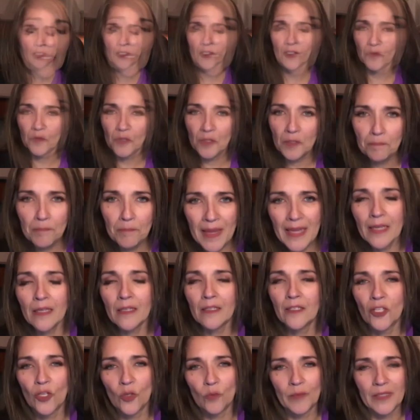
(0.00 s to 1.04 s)
Because make
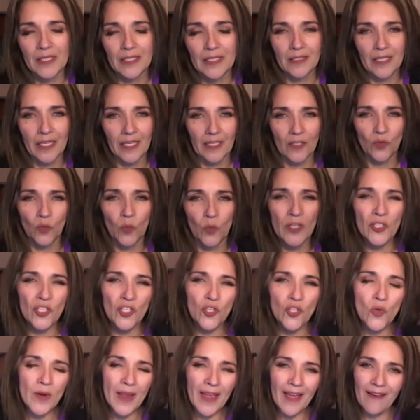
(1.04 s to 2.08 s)
no mistakes, when
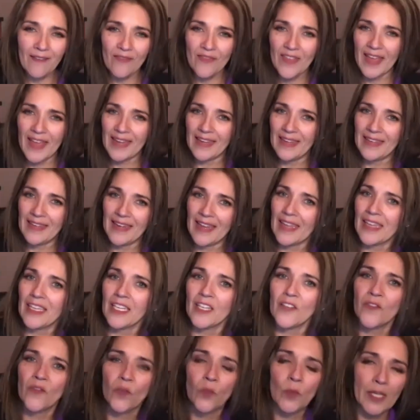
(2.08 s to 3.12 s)
you have that
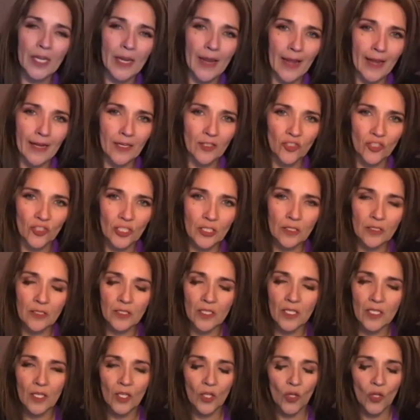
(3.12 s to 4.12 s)
negative reaction